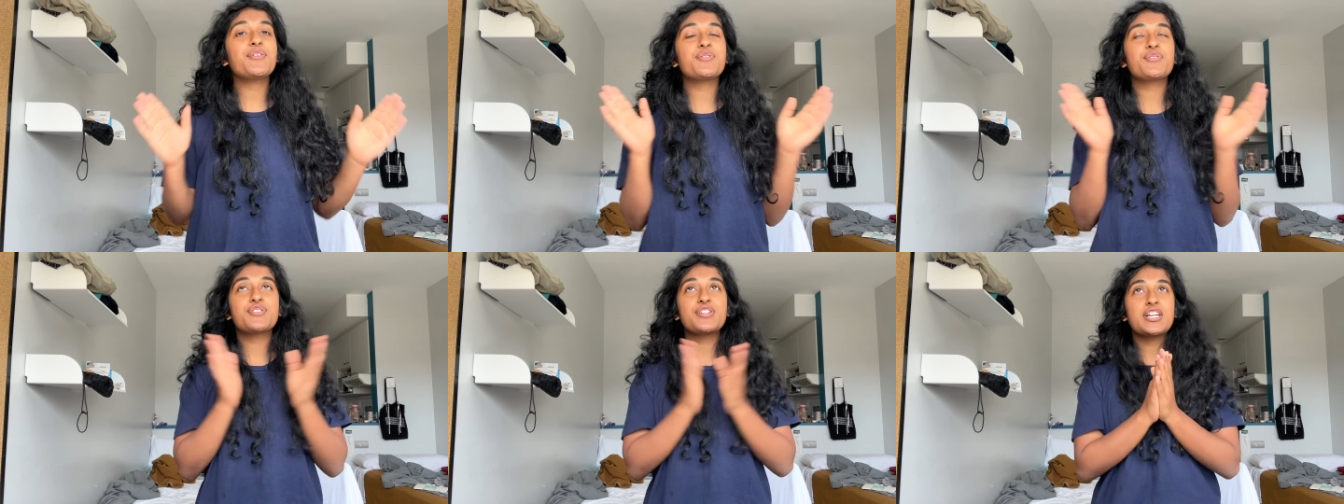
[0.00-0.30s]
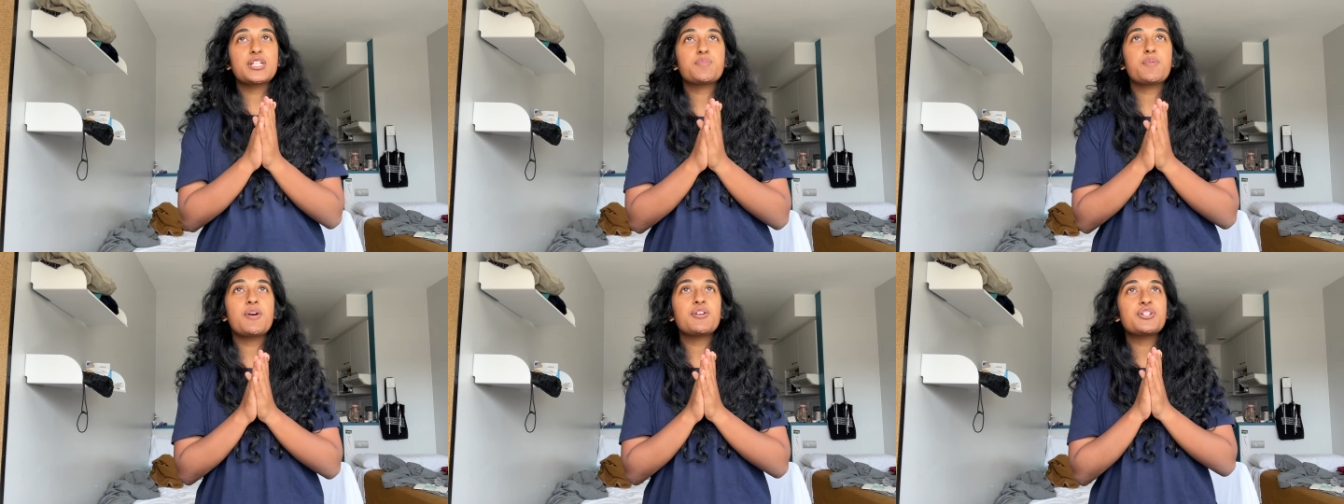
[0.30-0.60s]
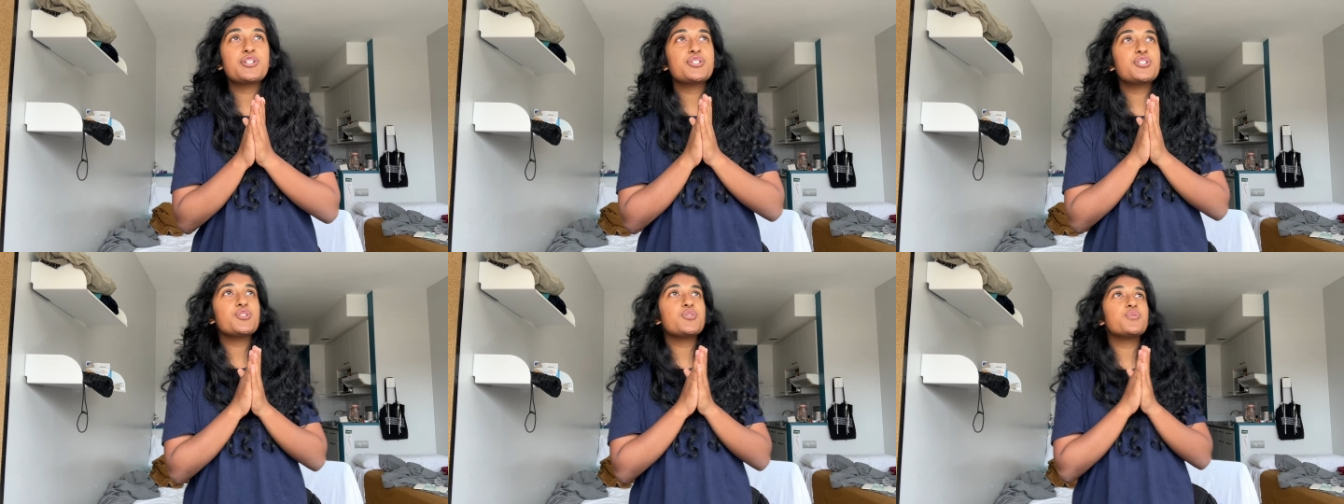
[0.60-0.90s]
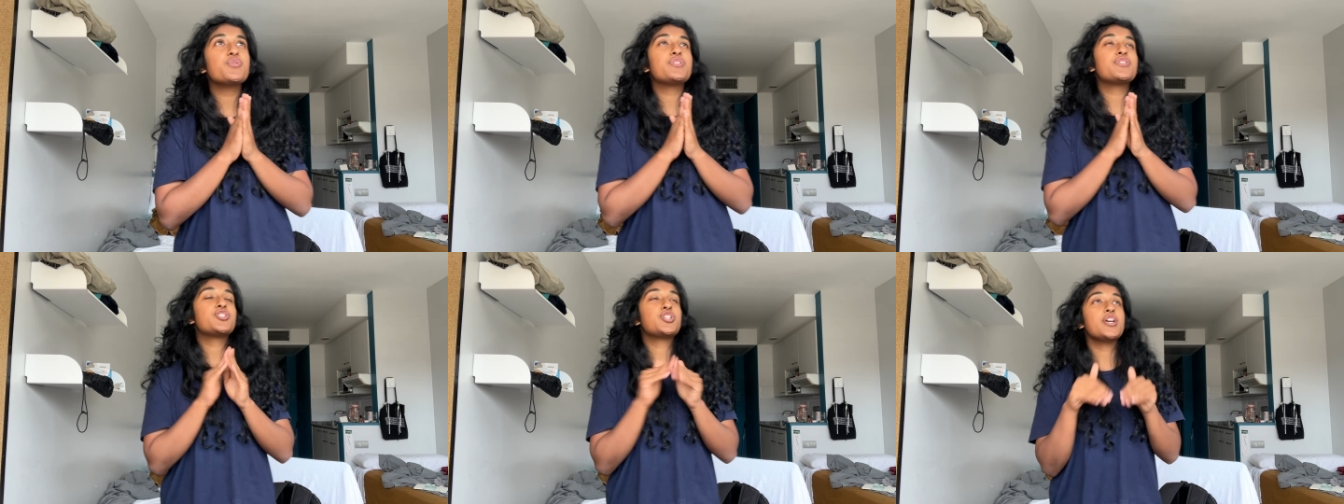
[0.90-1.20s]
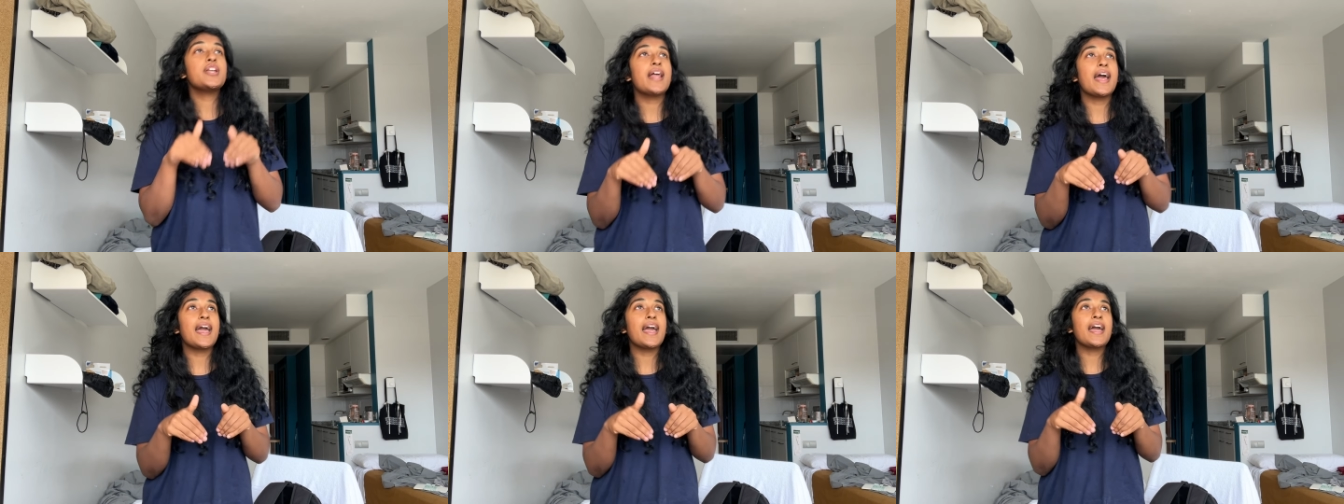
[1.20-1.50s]
cs project due
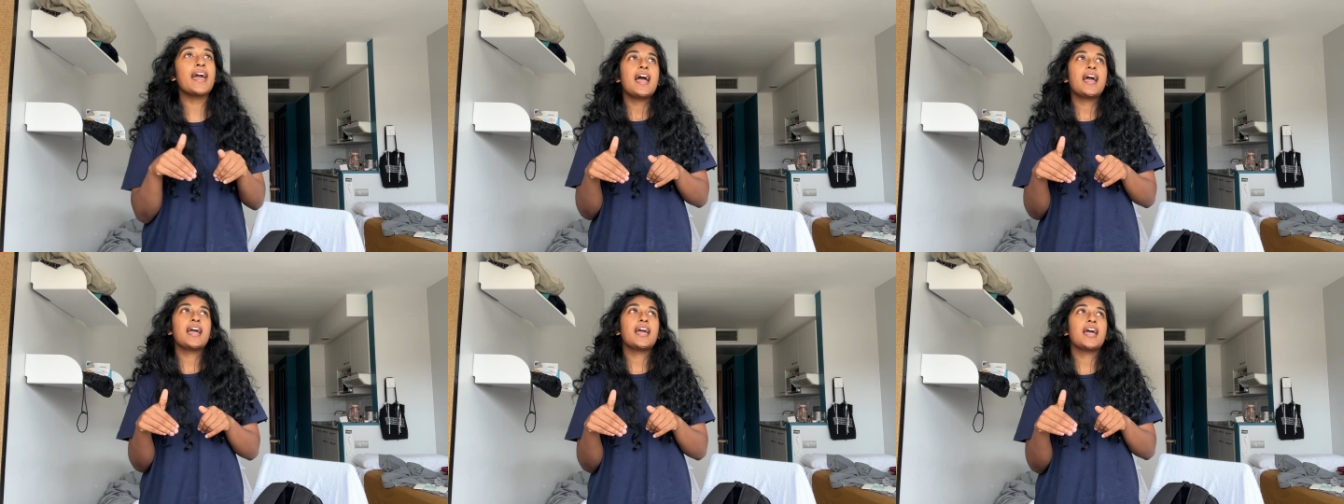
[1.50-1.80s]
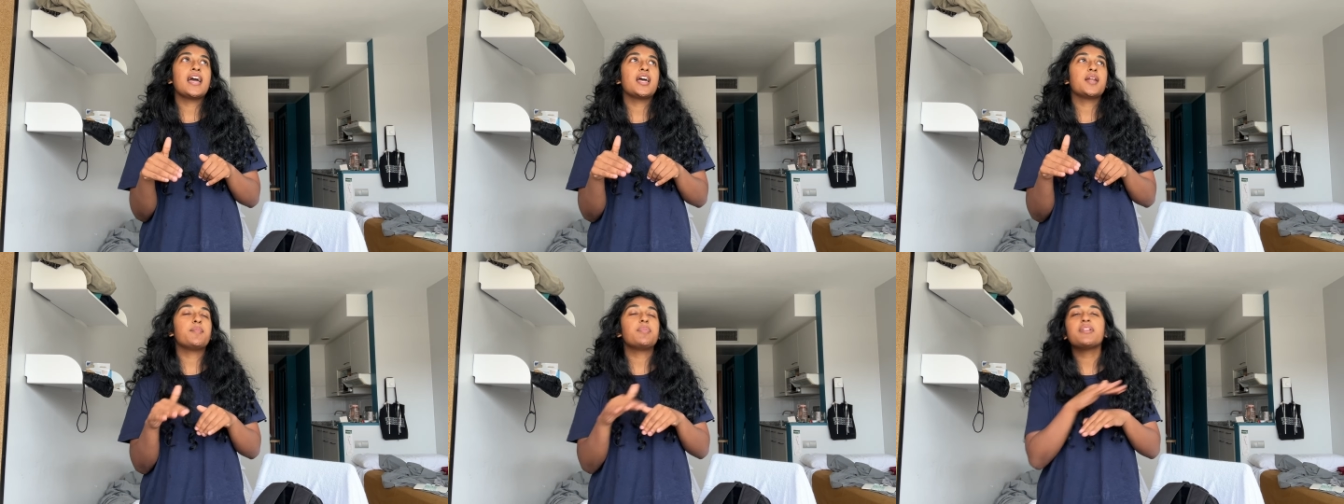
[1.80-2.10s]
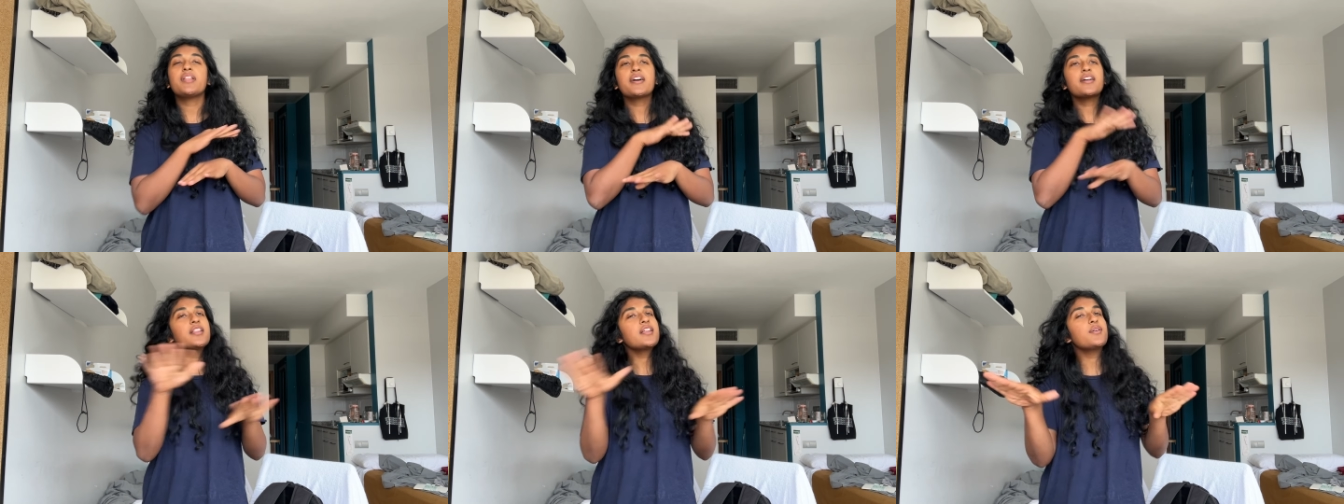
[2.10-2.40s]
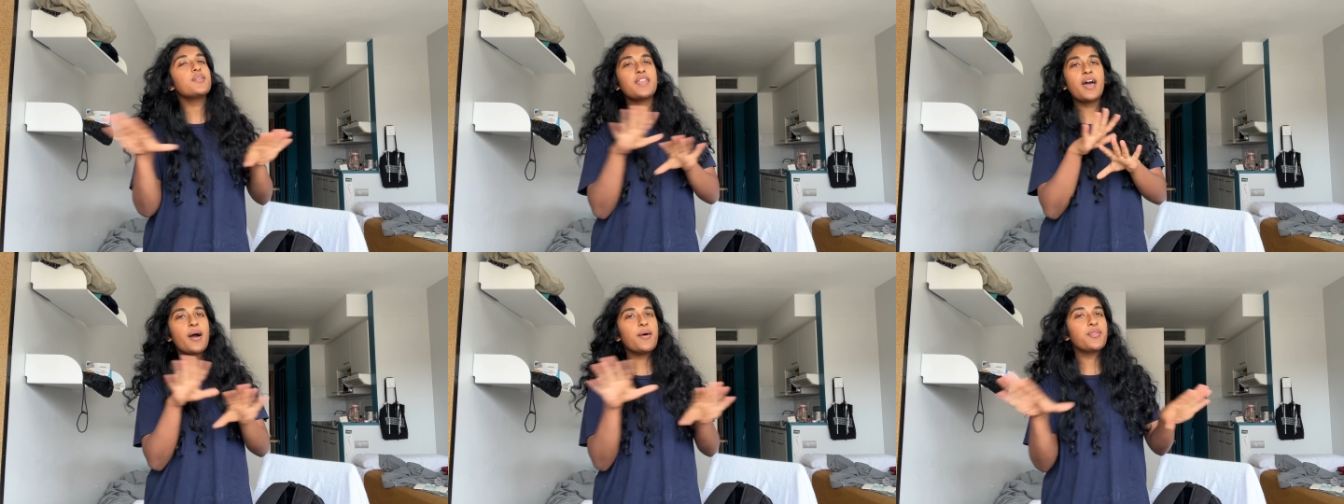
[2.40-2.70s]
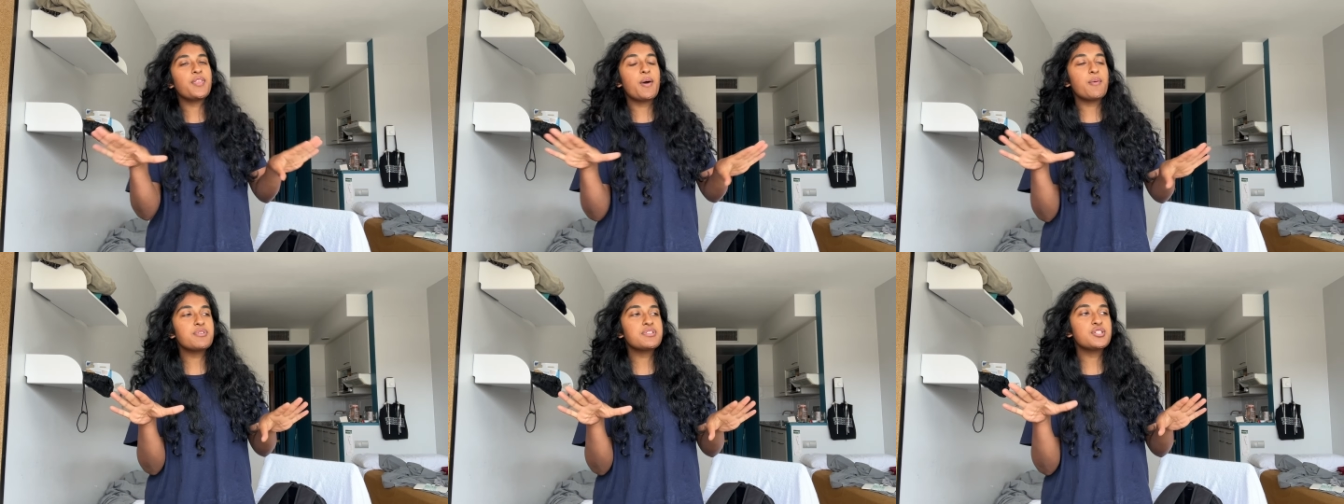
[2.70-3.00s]
today and but luckily that
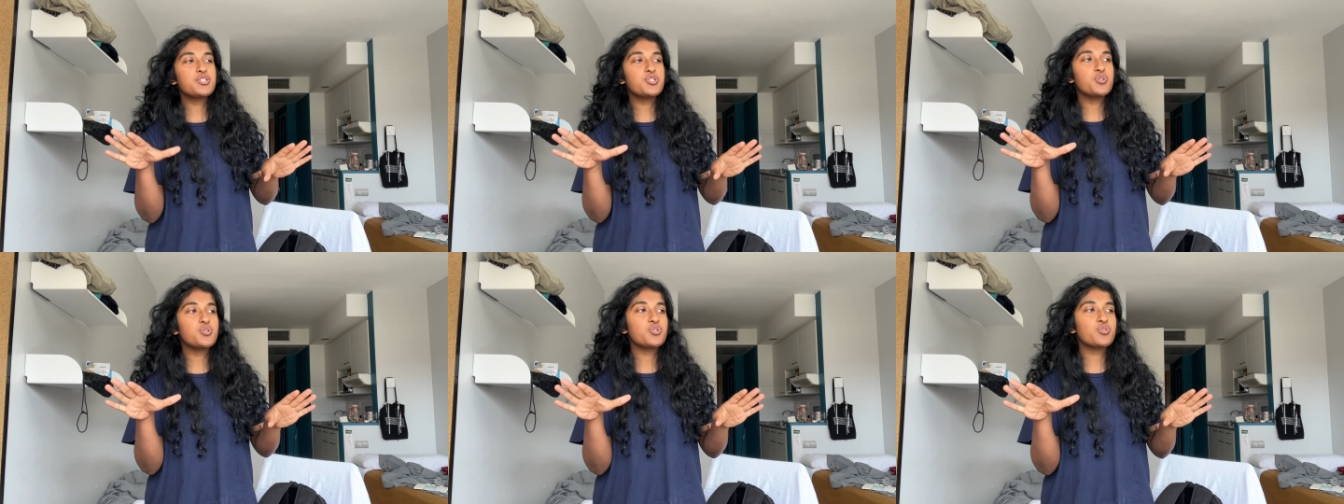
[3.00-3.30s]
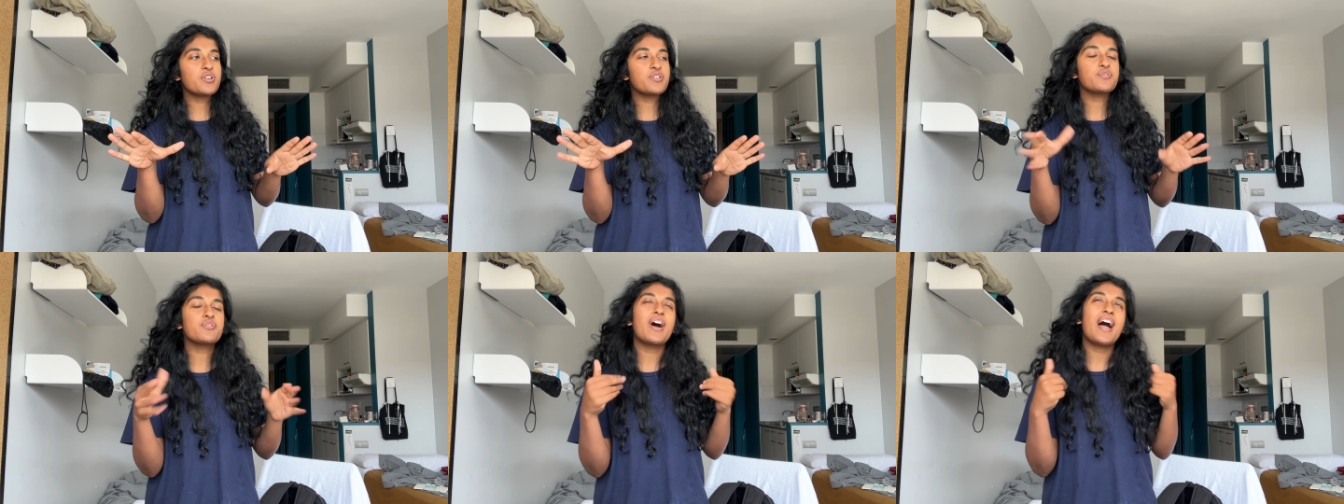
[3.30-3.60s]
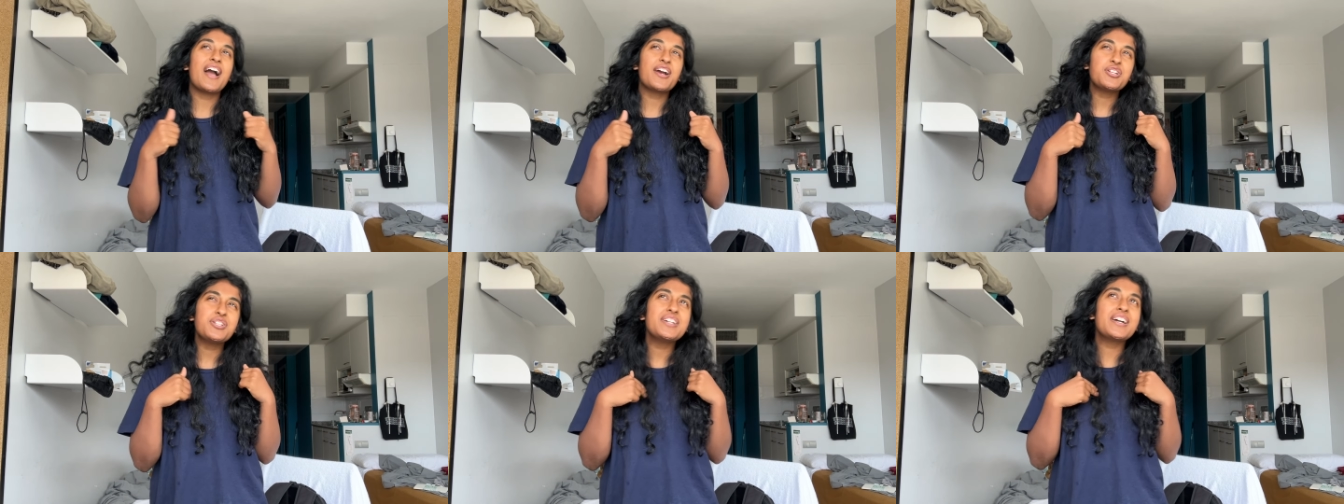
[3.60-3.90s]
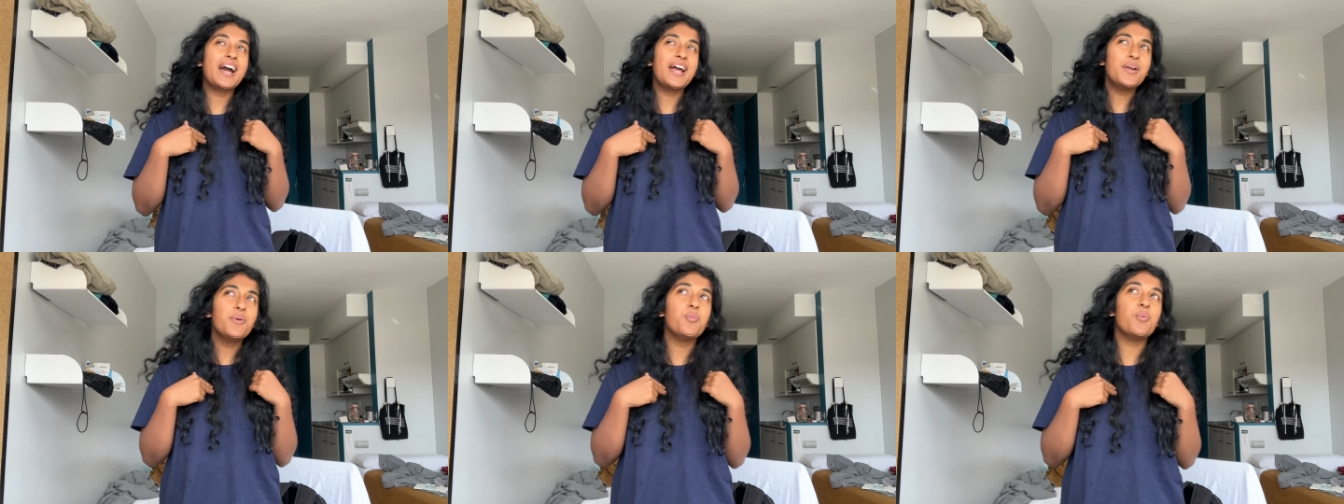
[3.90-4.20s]
that wasn't too stressful actually kind of